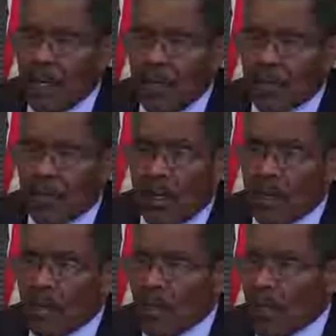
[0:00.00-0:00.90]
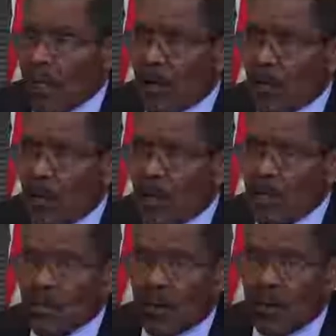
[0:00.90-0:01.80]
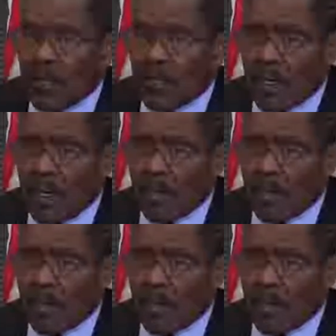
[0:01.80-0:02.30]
is a lot of work as far as,